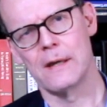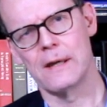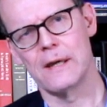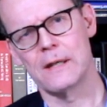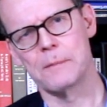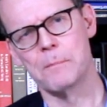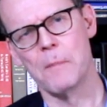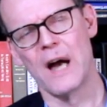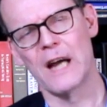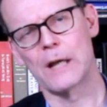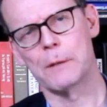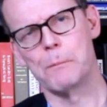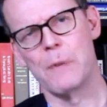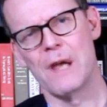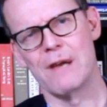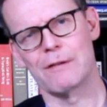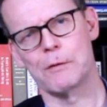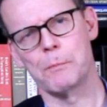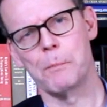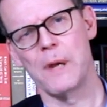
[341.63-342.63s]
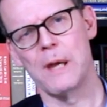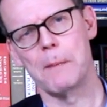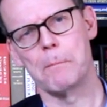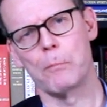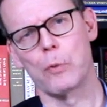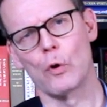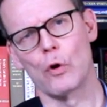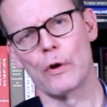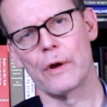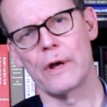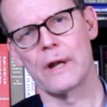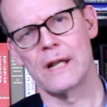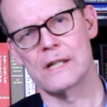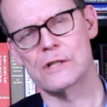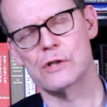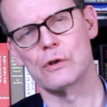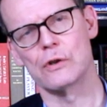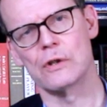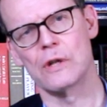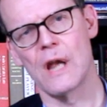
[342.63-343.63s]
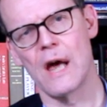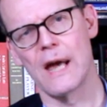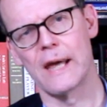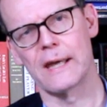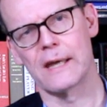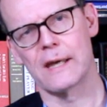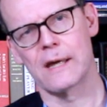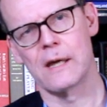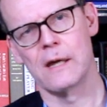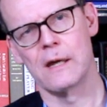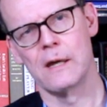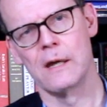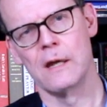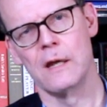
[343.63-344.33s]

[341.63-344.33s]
It might be that people doesn't like